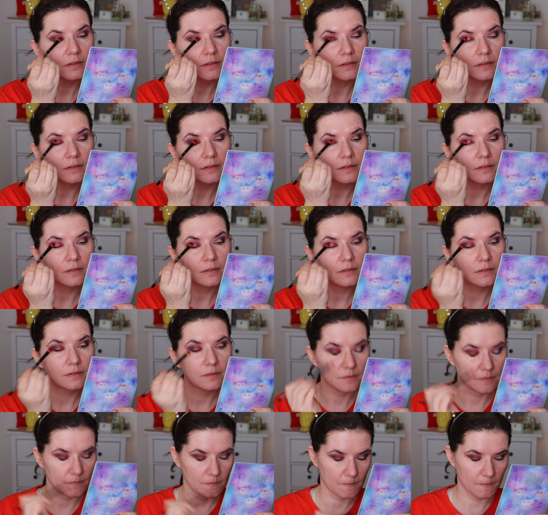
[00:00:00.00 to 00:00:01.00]

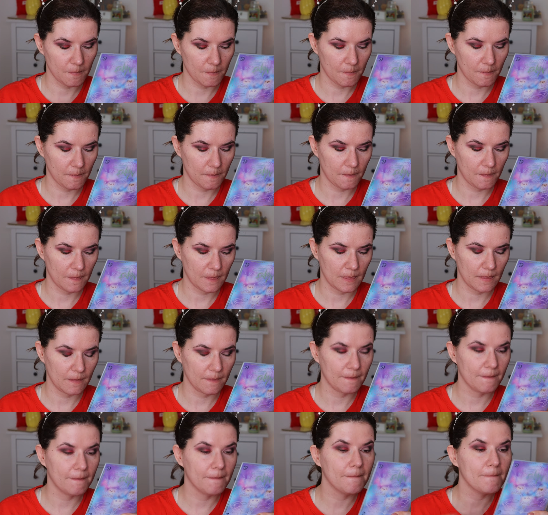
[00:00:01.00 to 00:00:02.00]

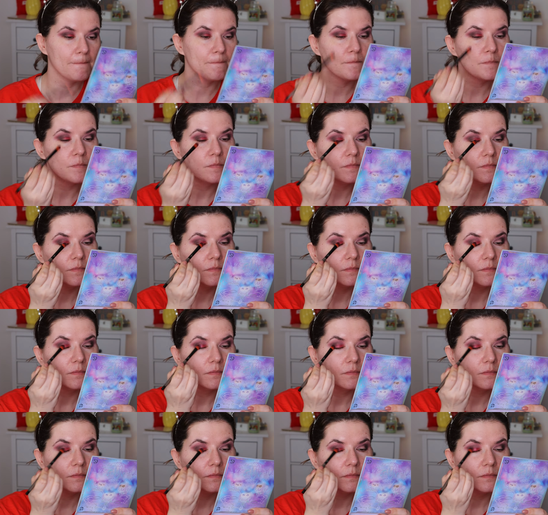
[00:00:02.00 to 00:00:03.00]

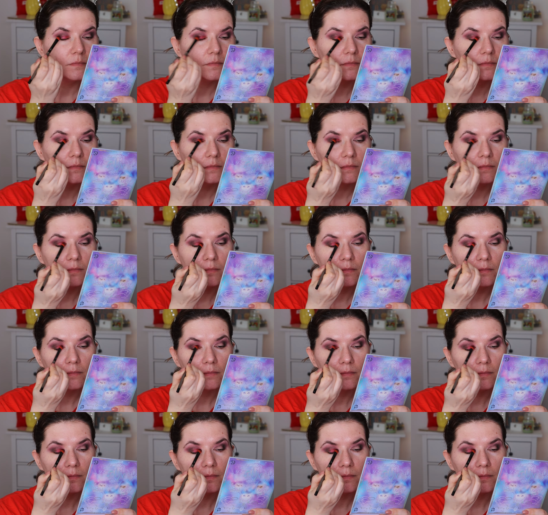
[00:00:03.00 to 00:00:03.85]
[no speech]